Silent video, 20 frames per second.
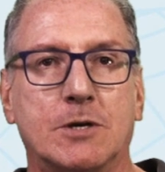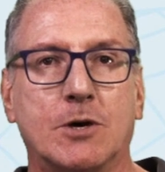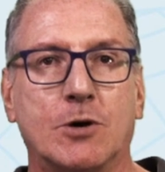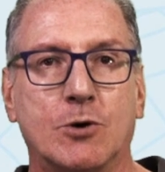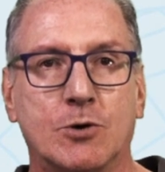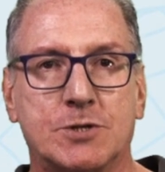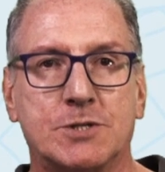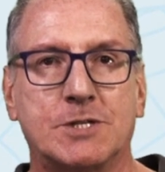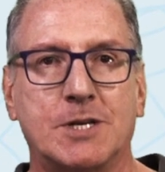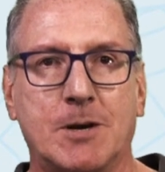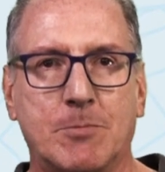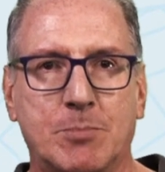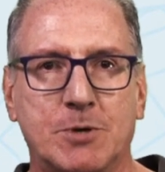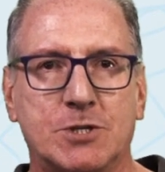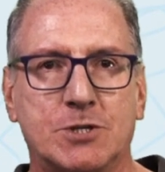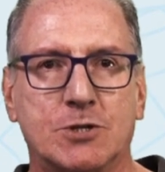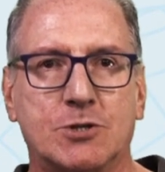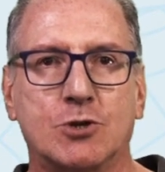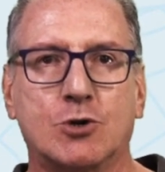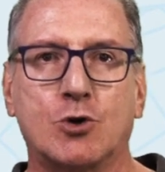Earth's
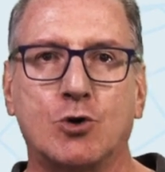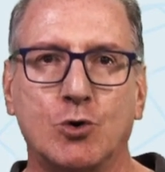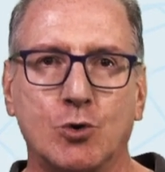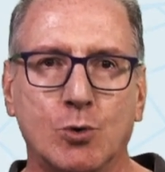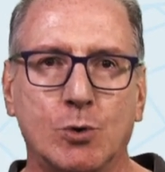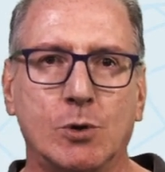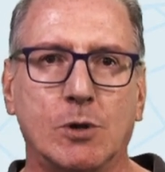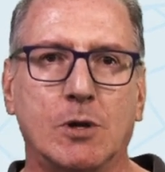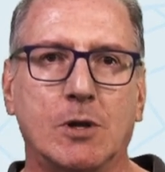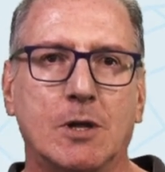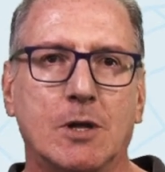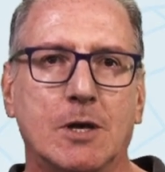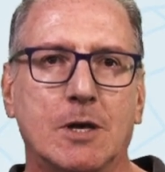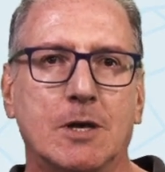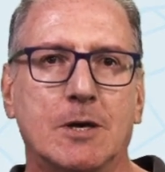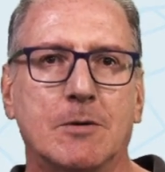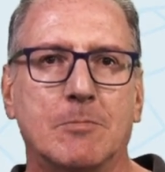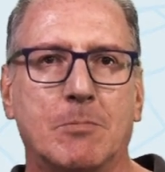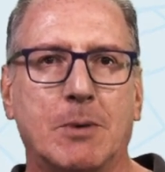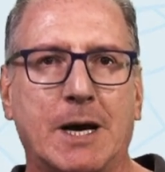temperature to cool
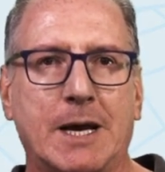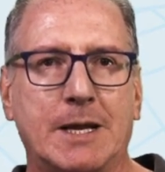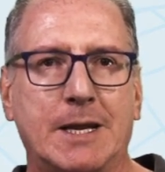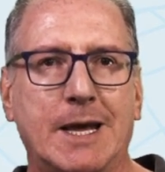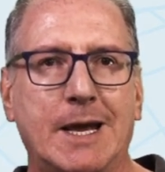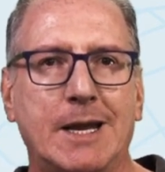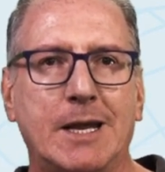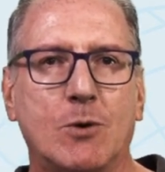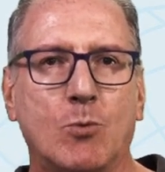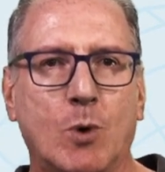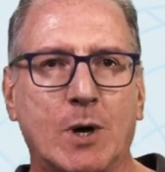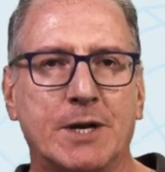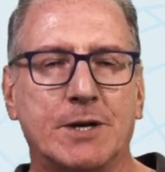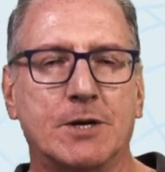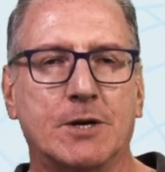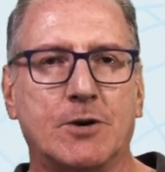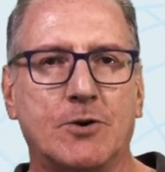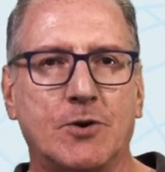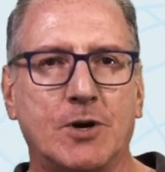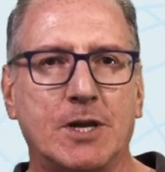by nearly 1
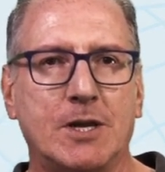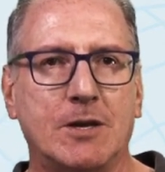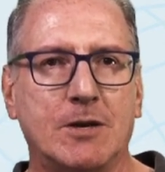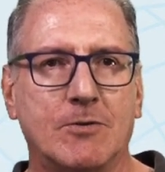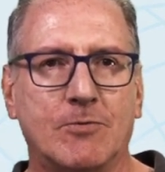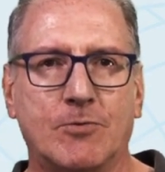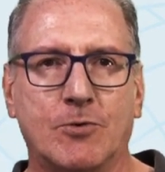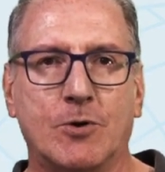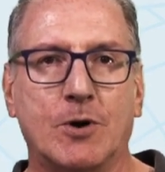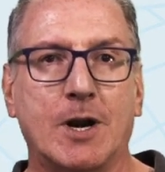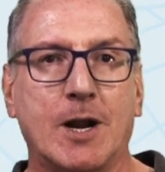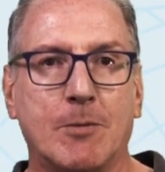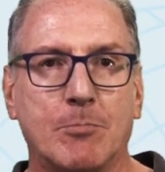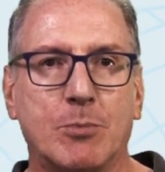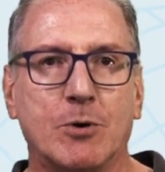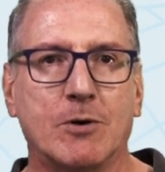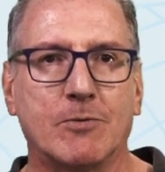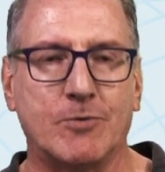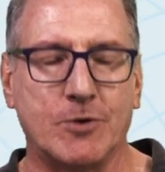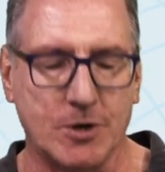degree for a
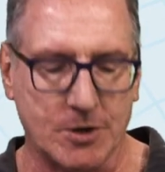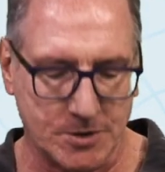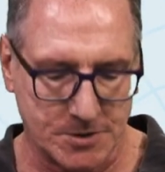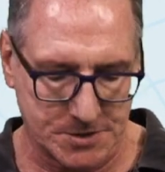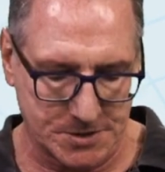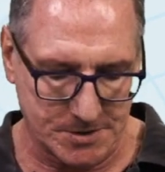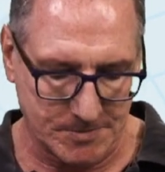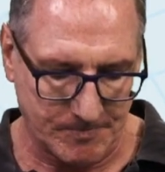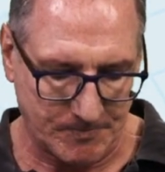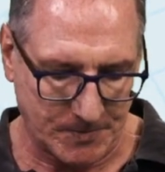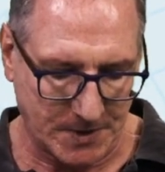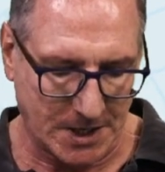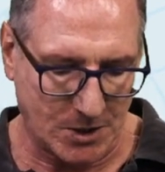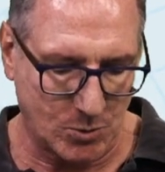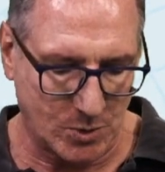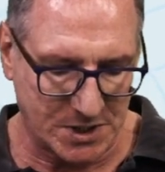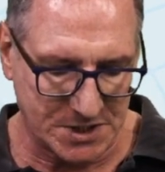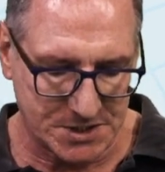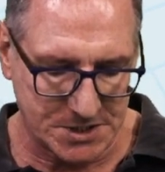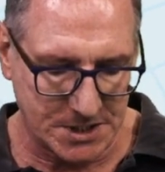number of years. And we
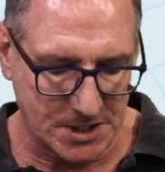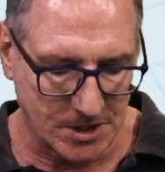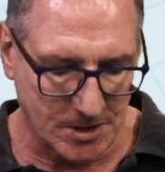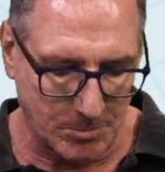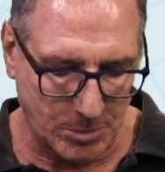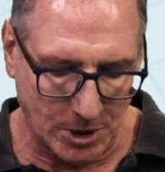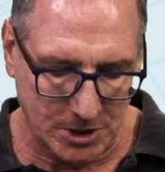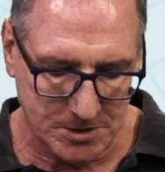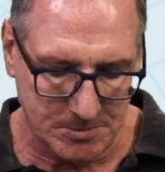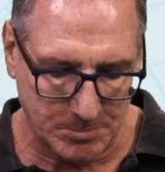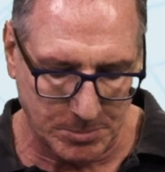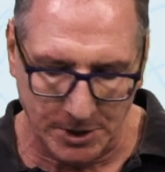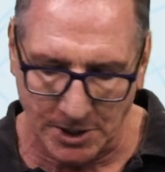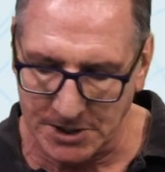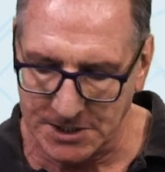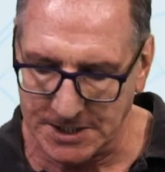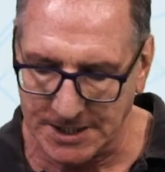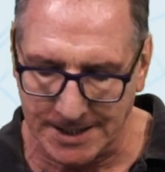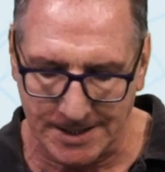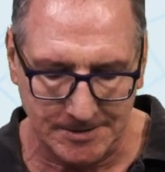can see in the bottom
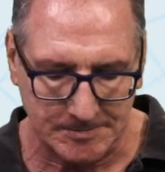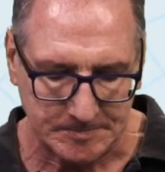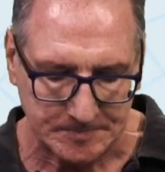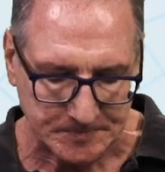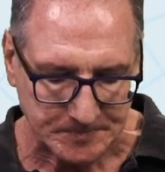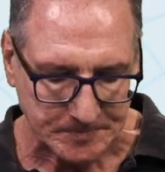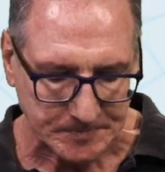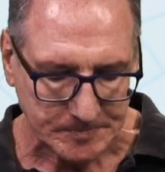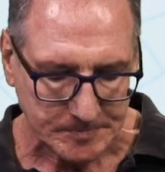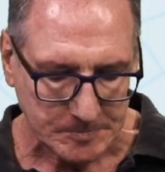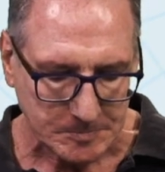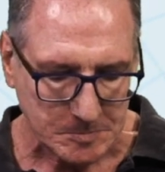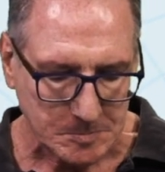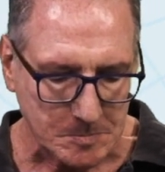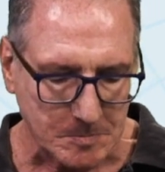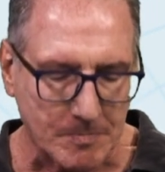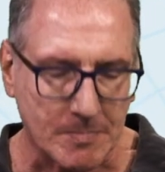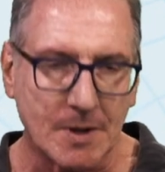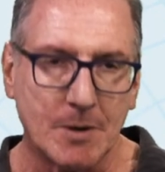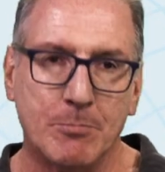plot here
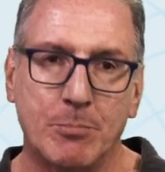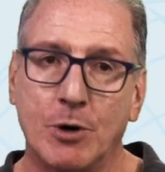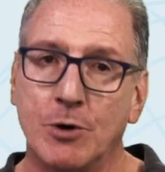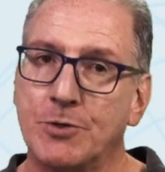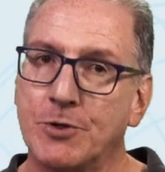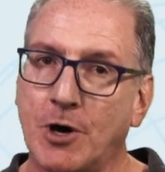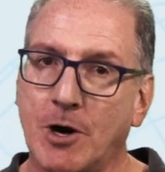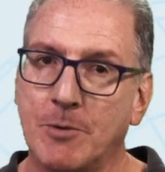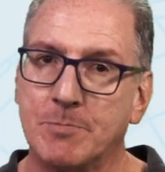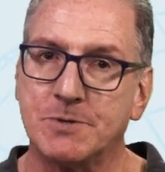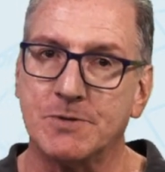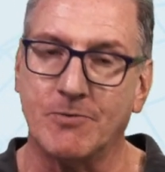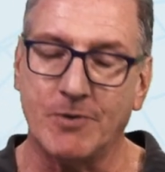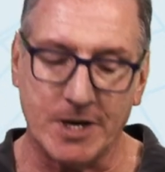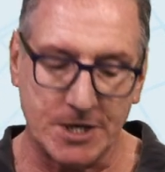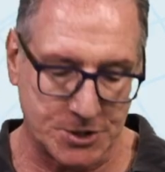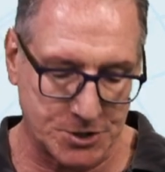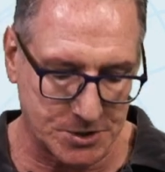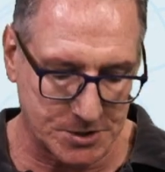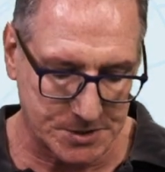both
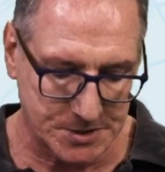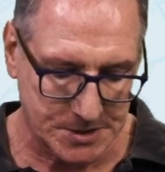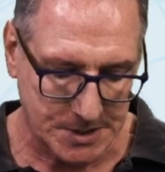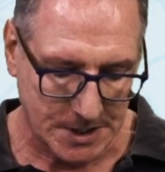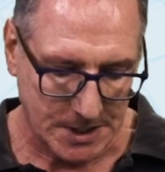observations